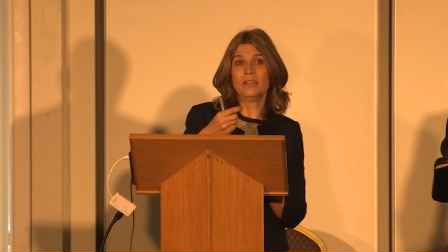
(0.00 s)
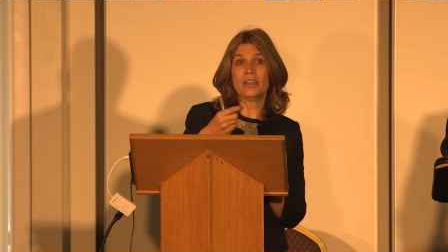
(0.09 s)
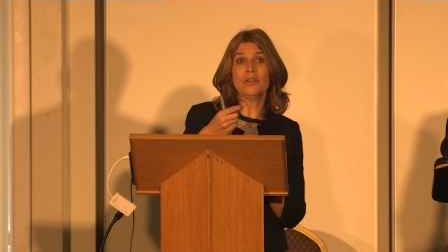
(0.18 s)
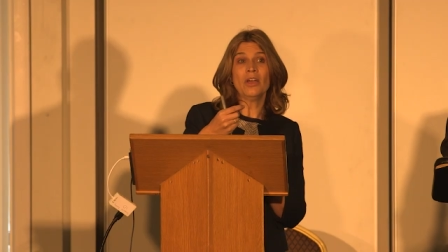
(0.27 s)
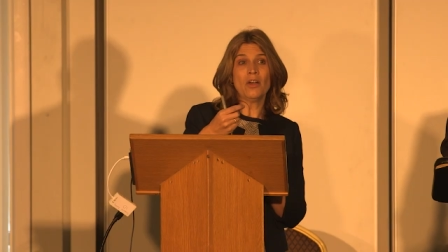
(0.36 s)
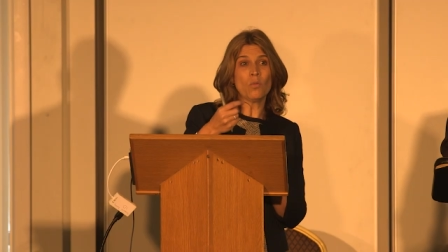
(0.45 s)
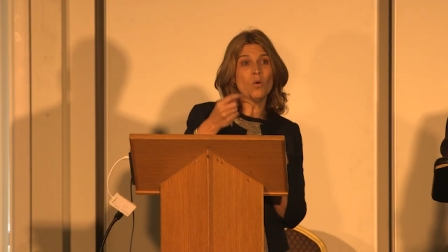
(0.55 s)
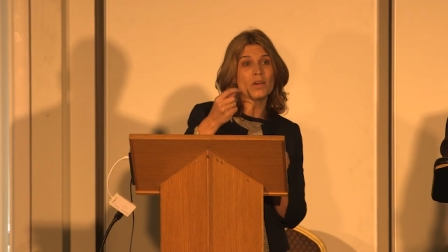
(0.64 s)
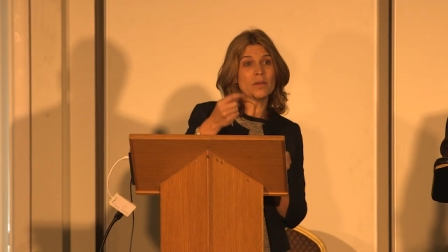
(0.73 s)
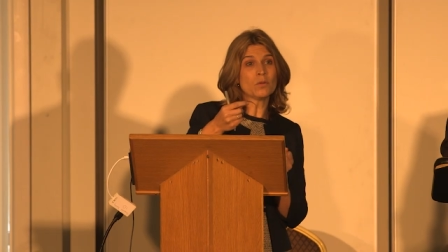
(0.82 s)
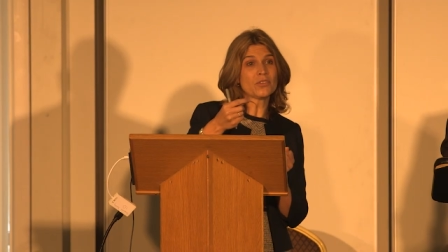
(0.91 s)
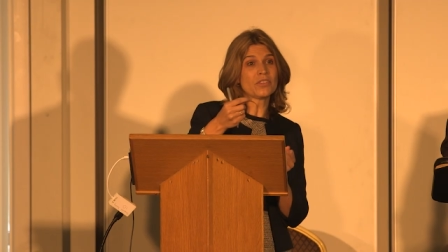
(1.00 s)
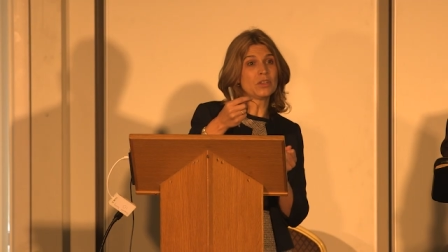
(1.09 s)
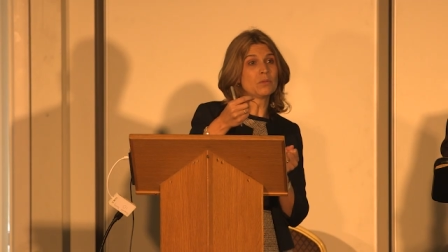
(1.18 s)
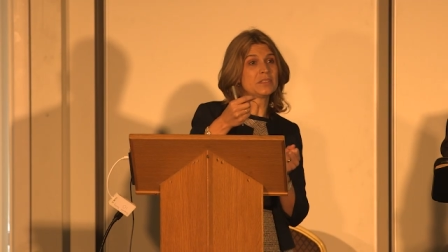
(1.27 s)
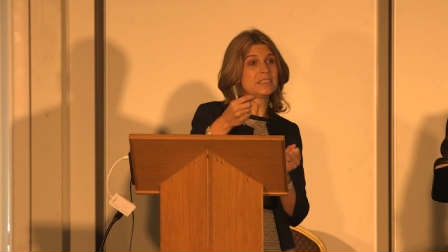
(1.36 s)
No, what it was
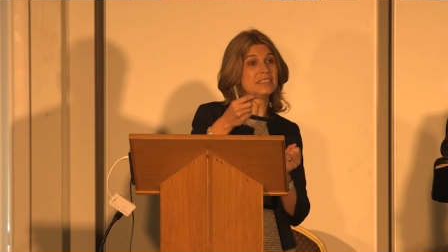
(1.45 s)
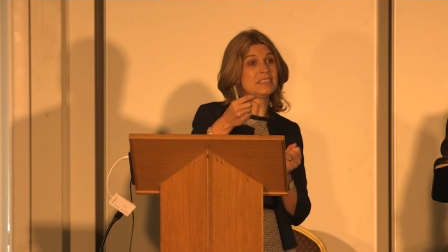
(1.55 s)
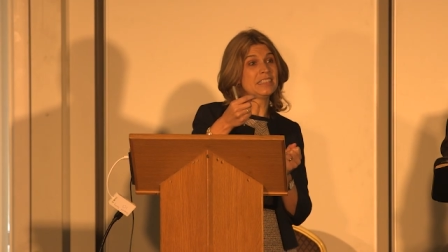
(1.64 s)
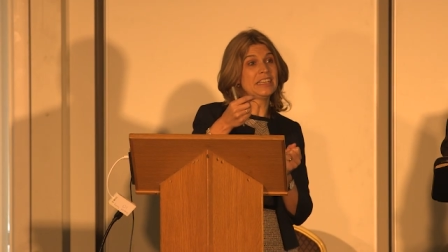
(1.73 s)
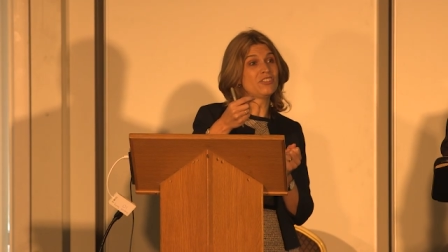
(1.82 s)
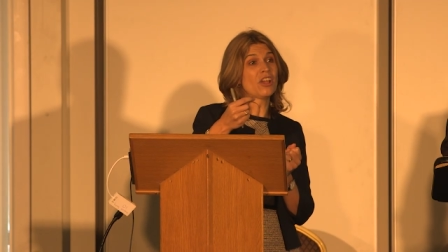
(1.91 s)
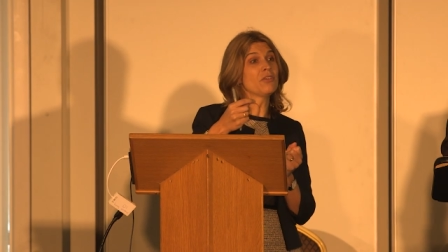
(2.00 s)
that you wanted to teach.